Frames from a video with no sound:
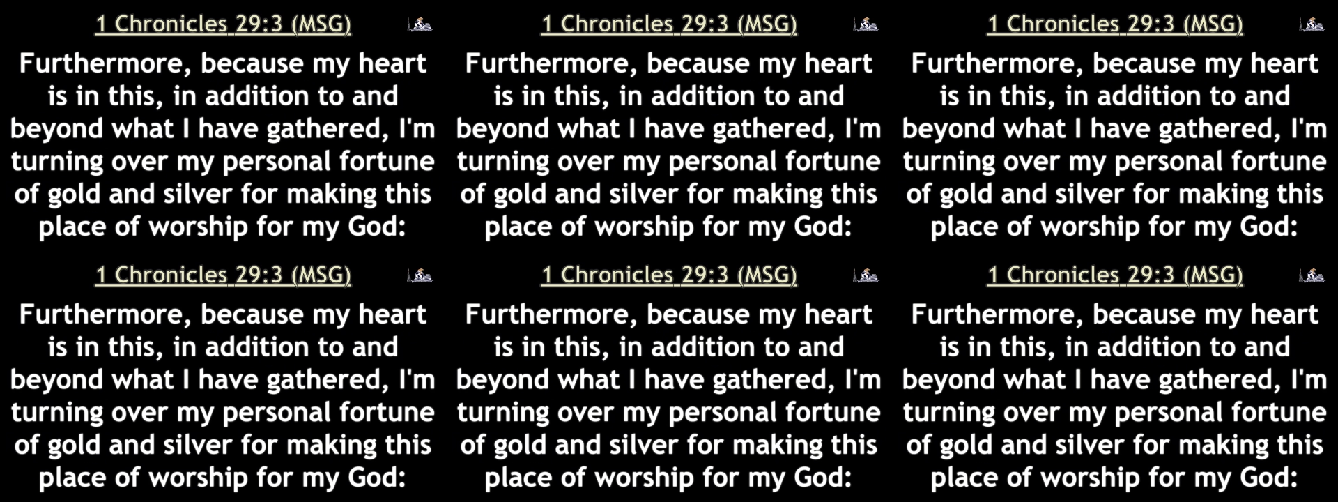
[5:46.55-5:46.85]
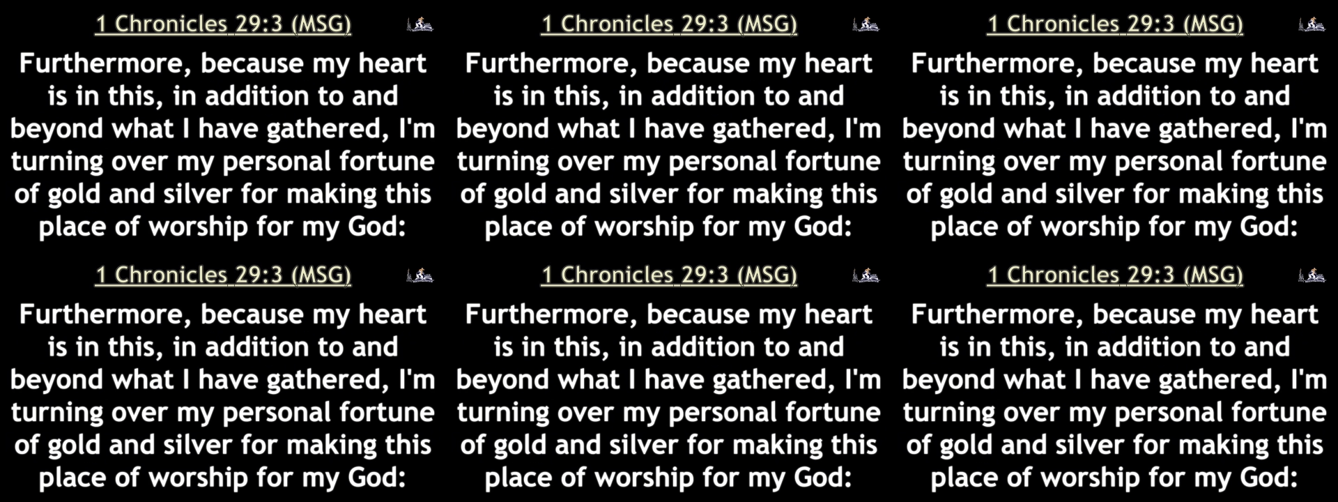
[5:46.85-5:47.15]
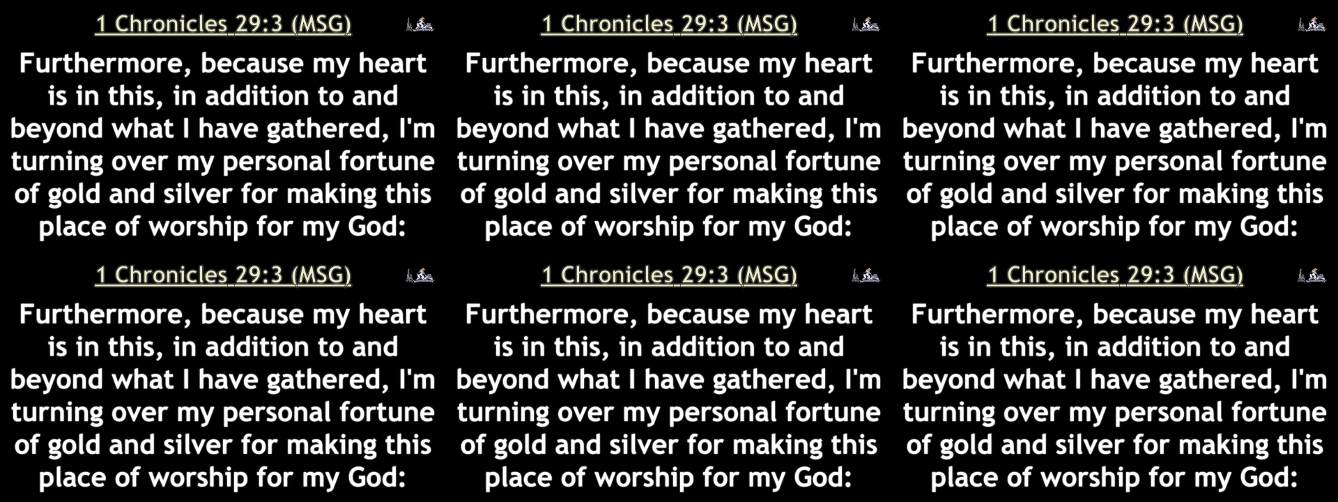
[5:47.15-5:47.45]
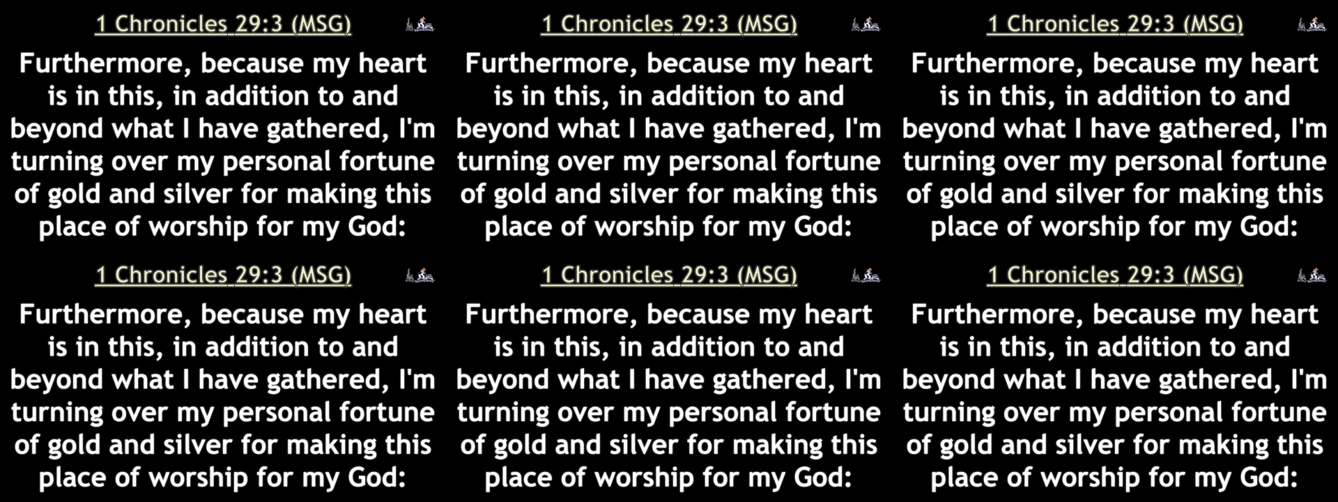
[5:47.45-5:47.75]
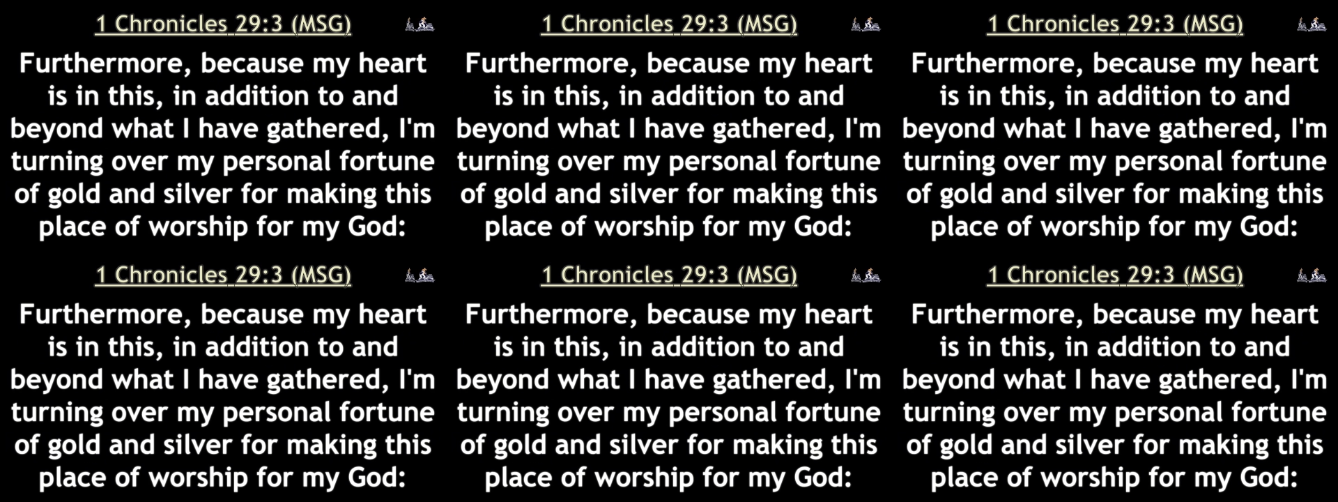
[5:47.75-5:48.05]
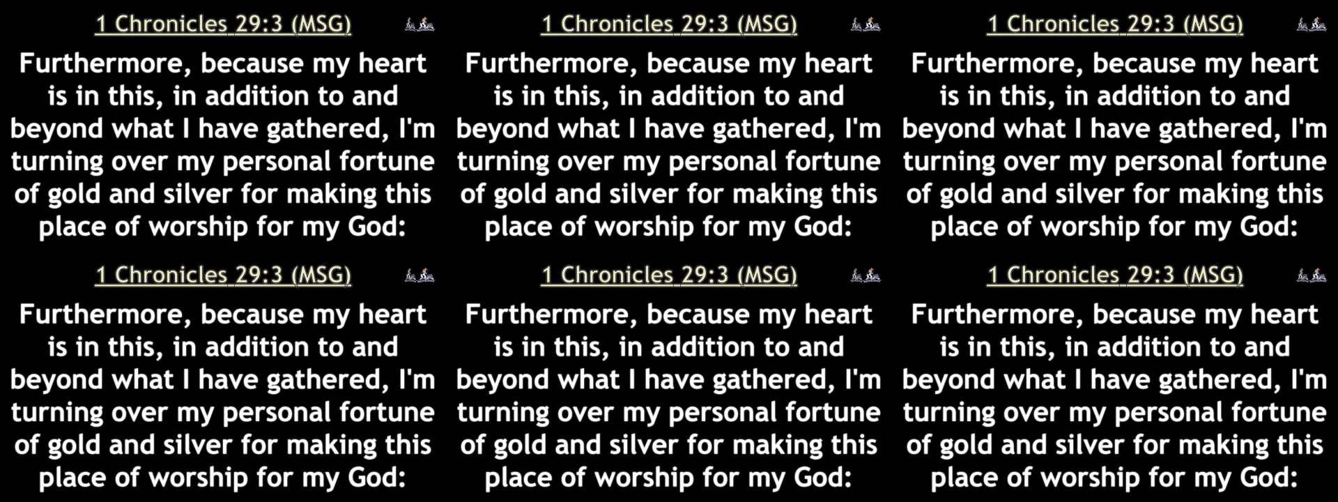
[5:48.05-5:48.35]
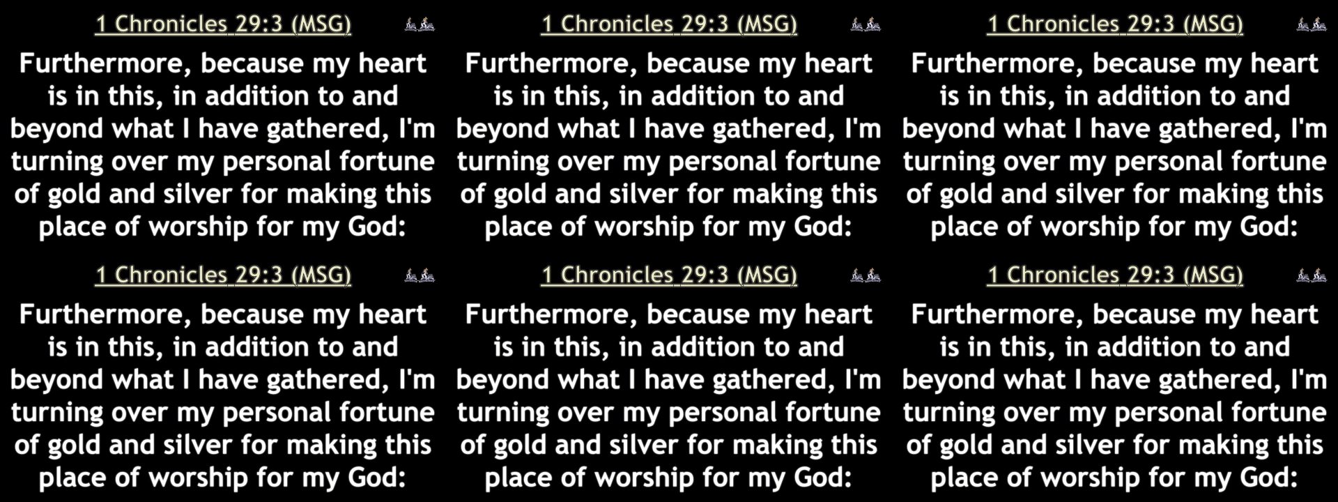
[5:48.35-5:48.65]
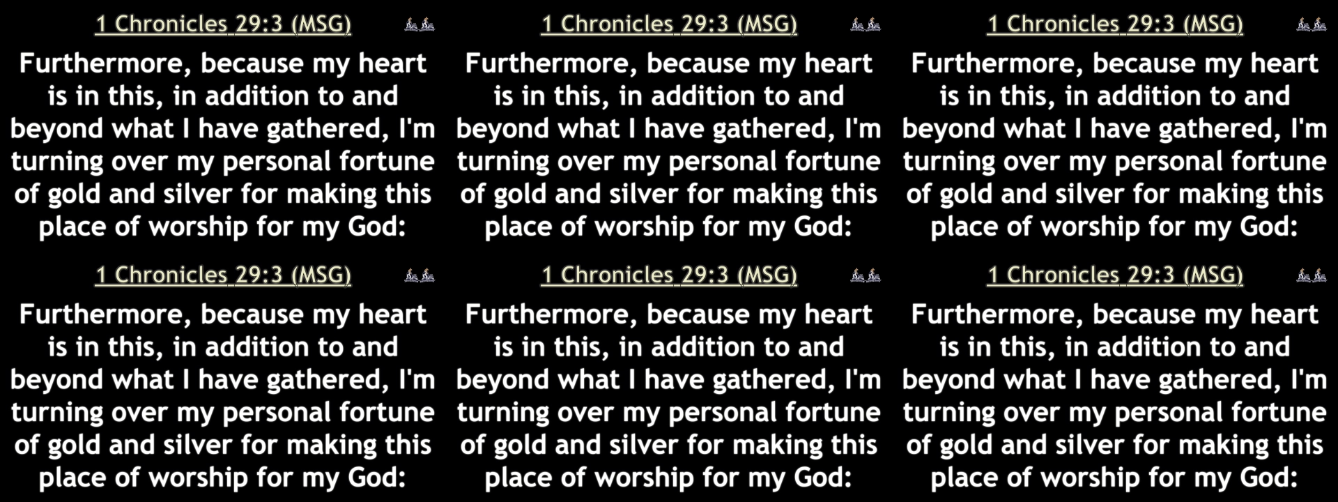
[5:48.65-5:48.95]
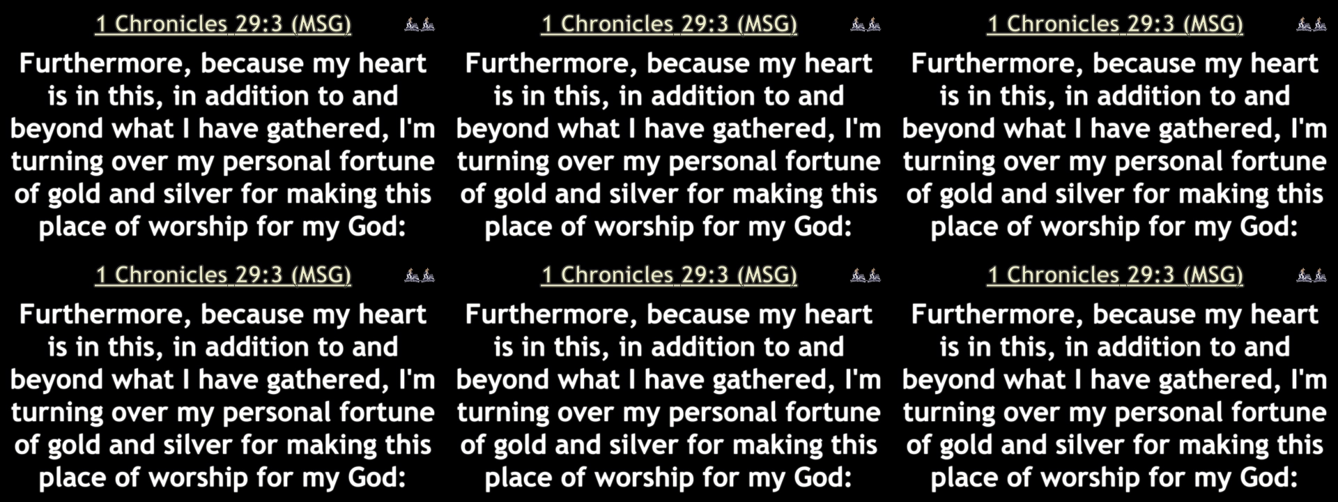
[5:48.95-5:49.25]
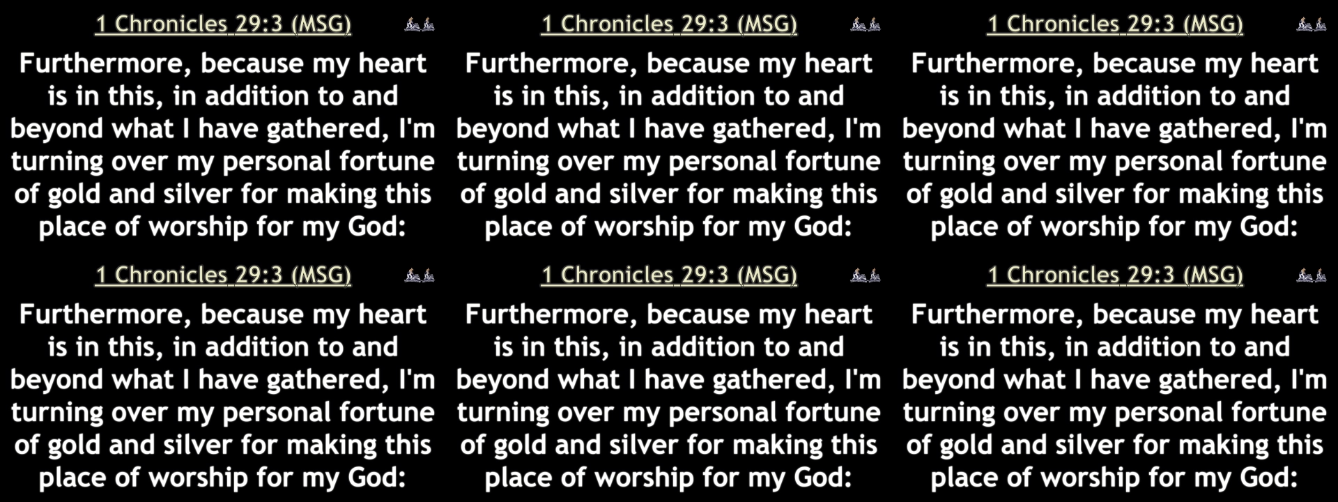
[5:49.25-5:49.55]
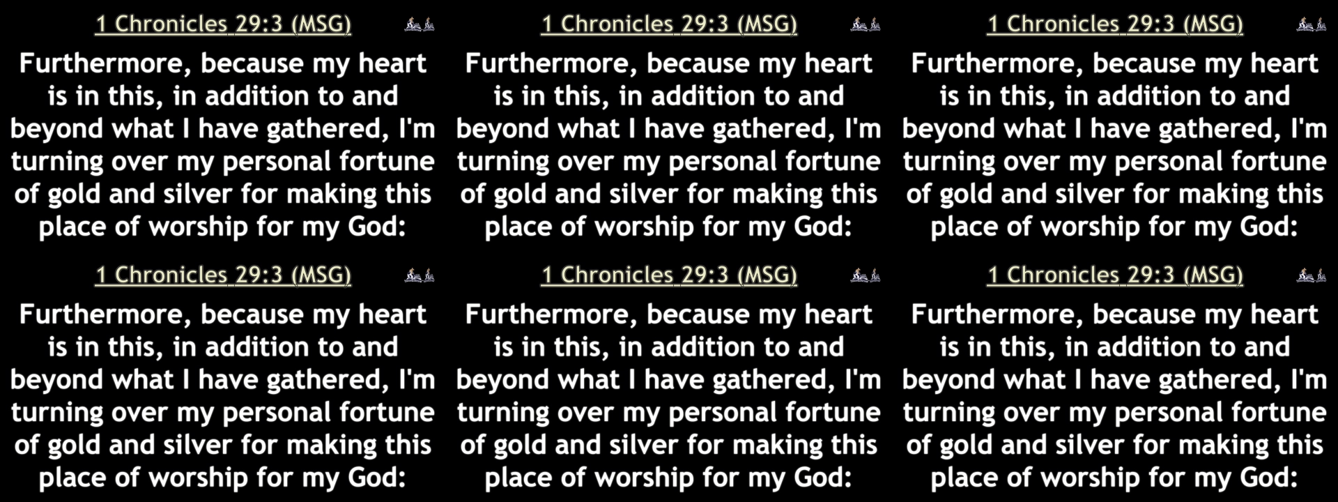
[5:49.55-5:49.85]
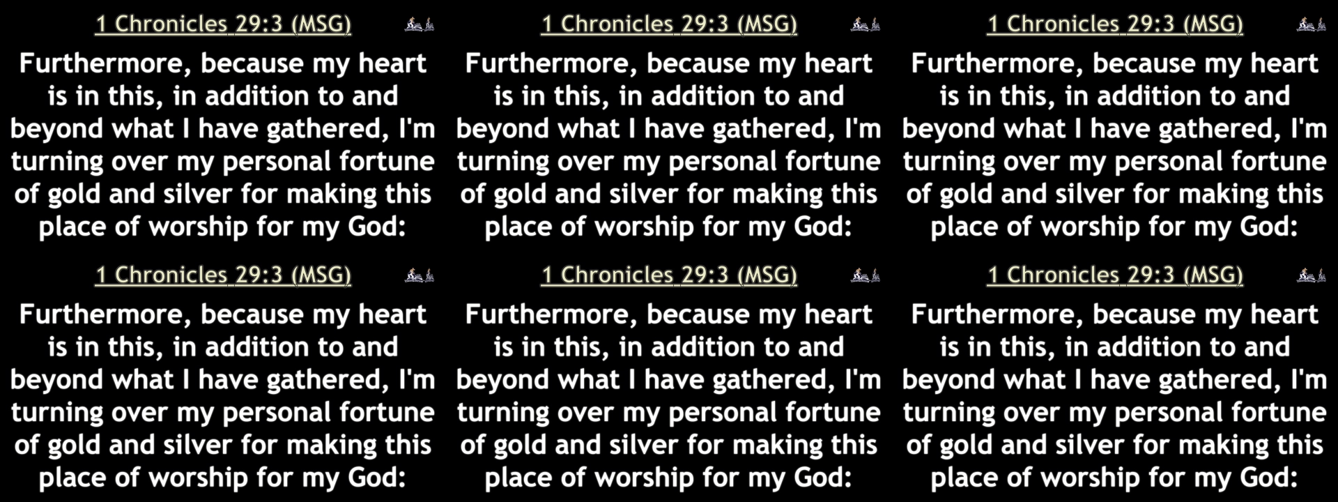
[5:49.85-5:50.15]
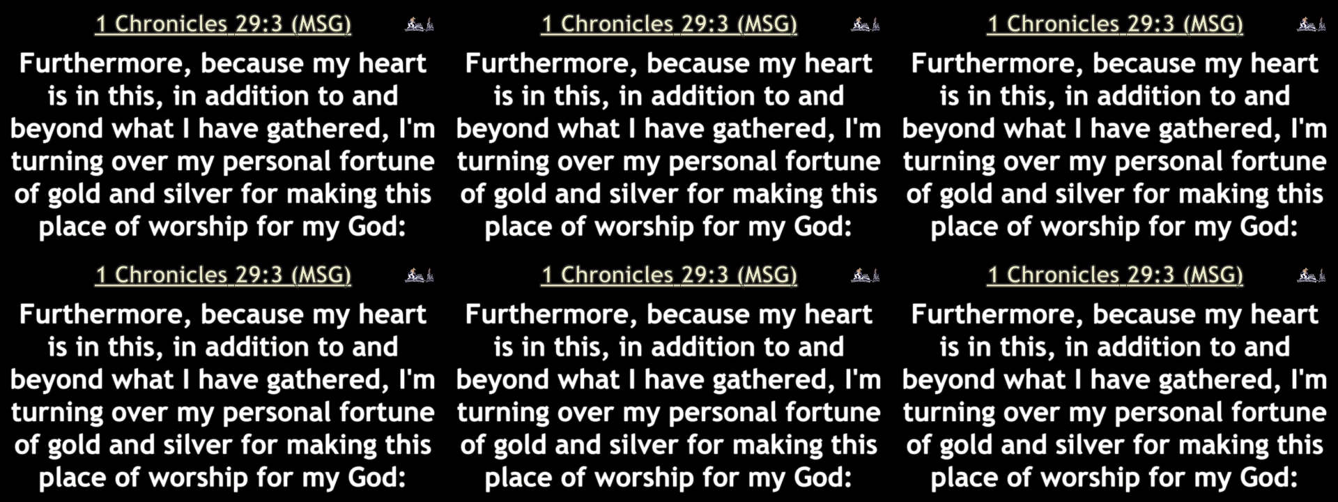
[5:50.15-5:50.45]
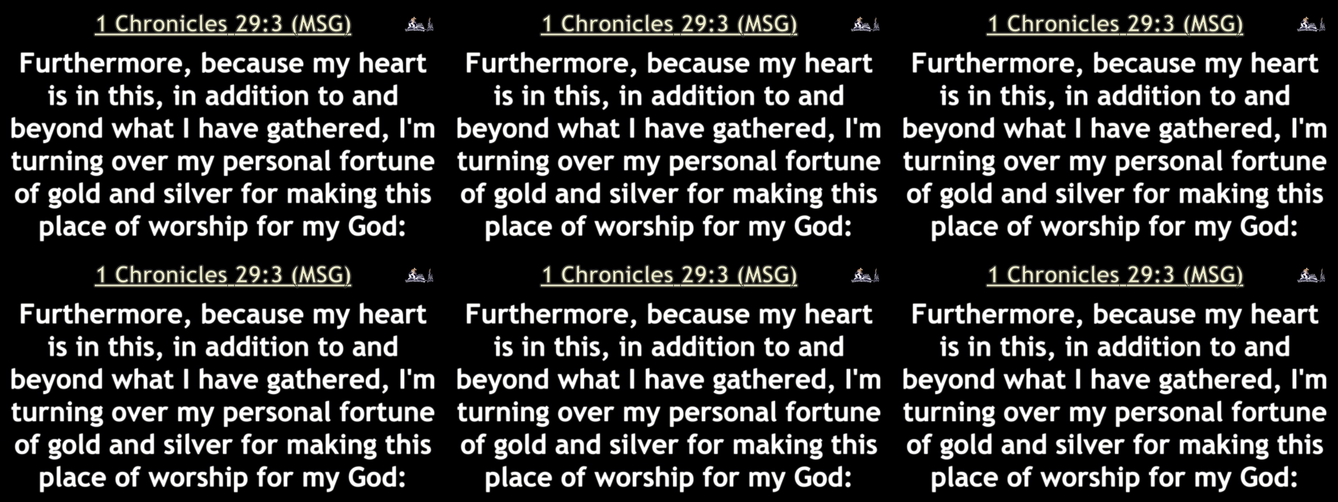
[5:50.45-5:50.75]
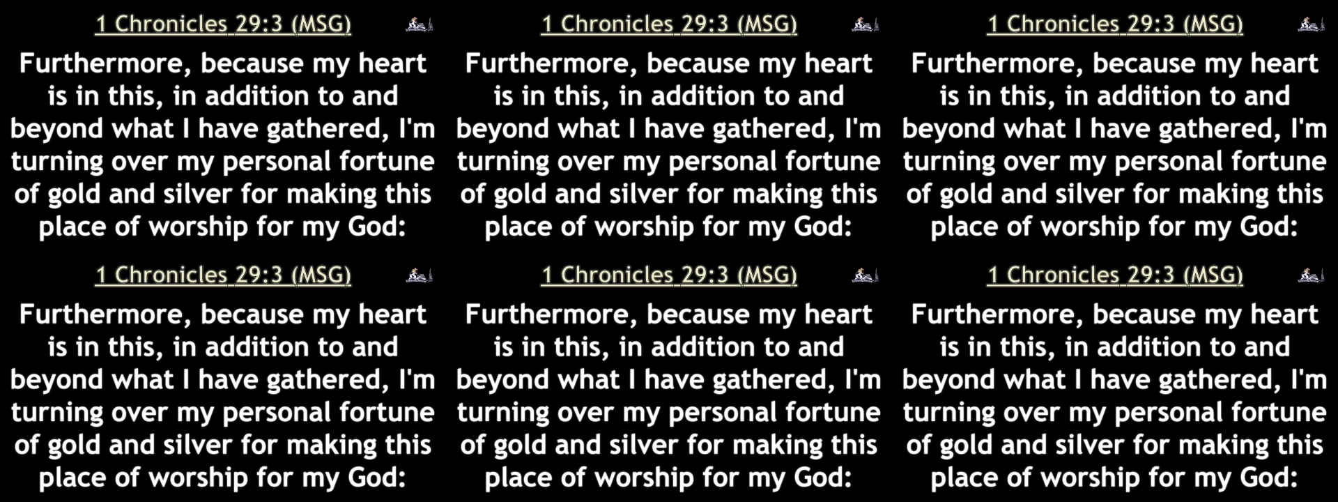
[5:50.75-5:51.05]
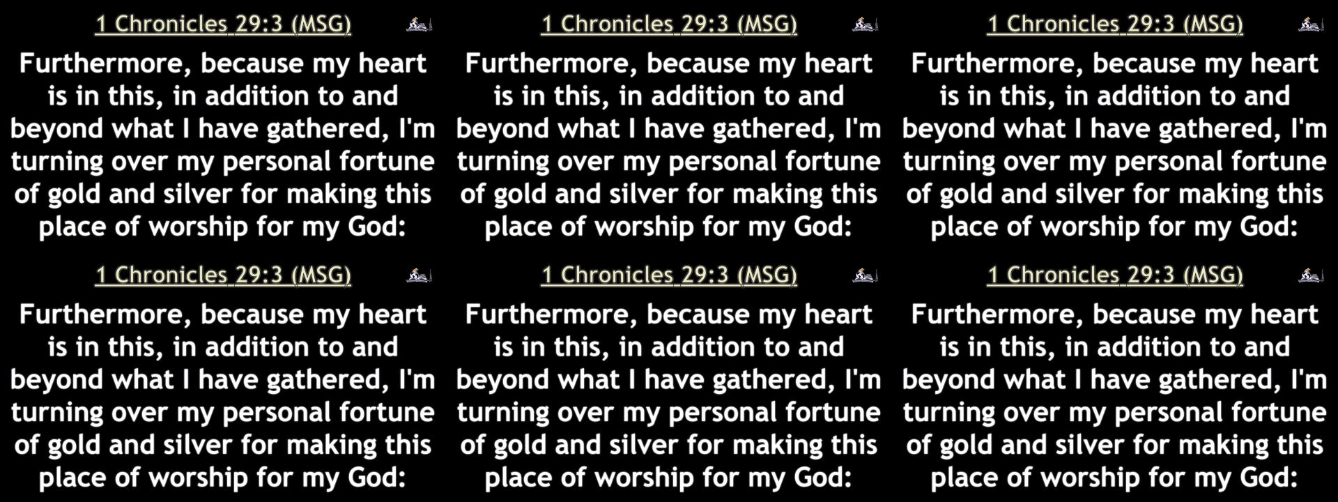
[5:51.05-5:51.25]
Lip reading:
[unreadable: no face in view]